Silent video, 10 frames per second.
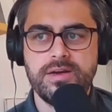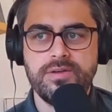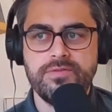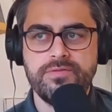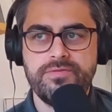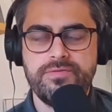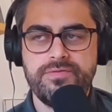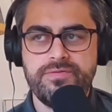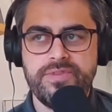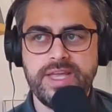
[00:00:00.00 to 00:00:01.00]
of
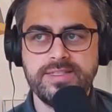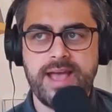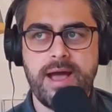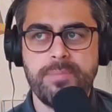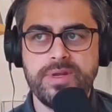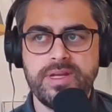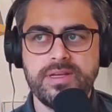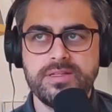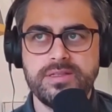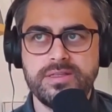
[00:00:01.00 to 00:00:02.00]
things
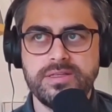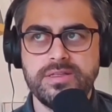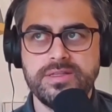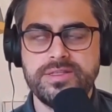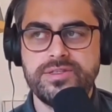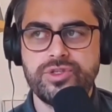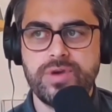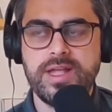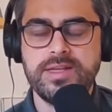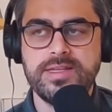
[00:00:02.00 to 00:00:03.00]
happening, this
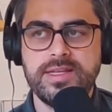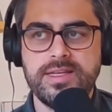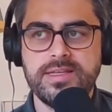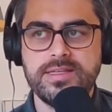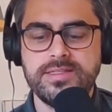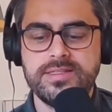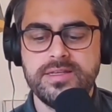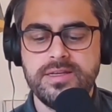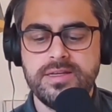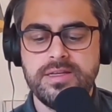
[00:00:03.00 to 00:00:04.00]
trend is
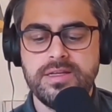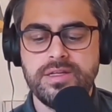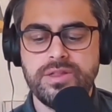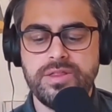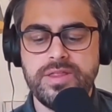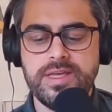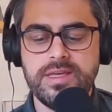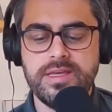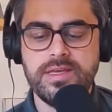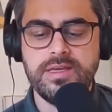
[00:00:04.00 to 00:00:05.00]

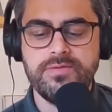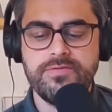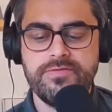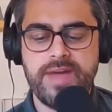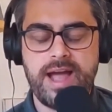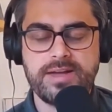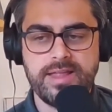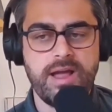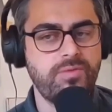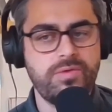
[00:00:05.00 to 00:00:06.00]
the
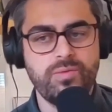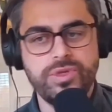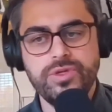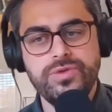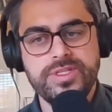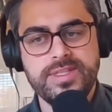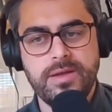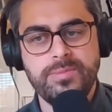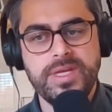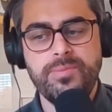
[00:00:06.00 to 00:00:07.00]
fact that what you just
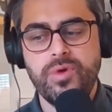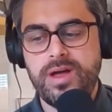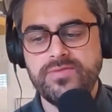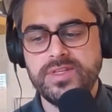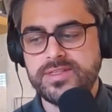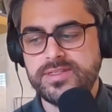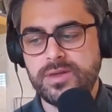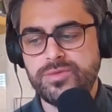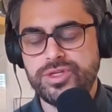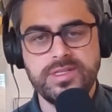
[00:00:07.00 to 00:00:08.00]
said, people have this
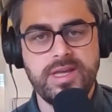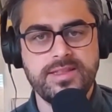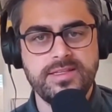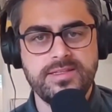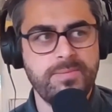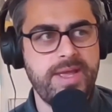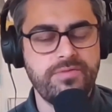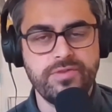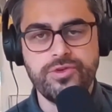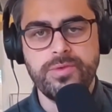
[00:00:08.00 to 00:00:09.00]
assumption that the
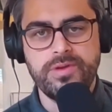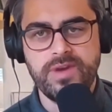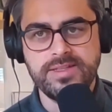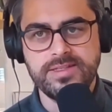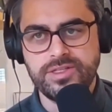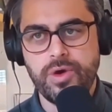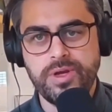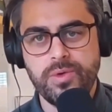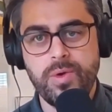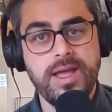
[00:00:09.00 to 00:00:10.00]
demand for human advice is
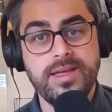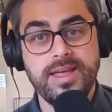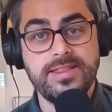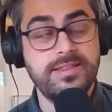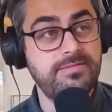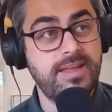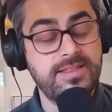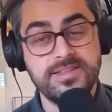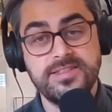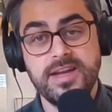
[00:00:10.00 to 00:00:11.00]
going away. And
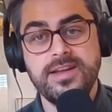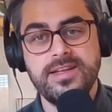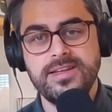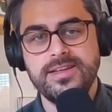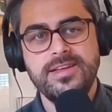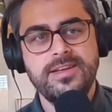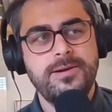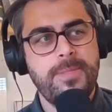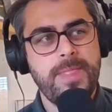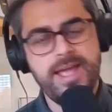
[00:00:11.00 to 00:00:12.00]
this study,
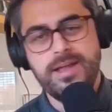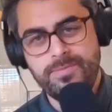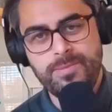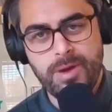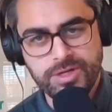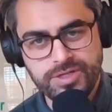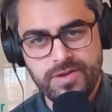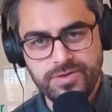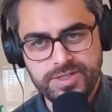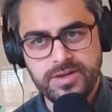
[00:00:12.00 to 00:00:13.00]
and a bunch
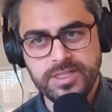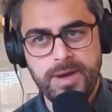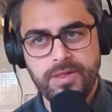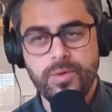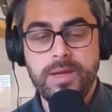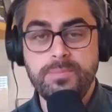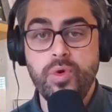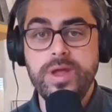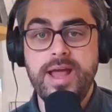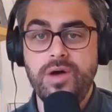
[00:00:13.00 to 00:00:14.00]
of other studies, by the way,
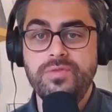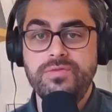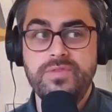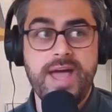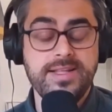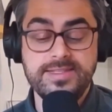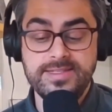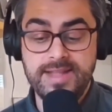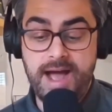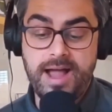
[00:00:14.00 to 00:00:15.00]
point out that
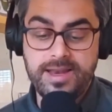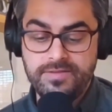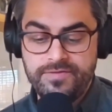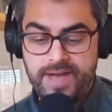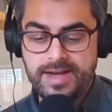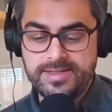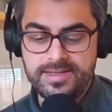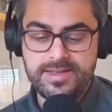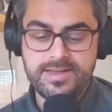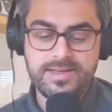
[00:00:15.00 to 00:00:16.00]
it's not. In fact,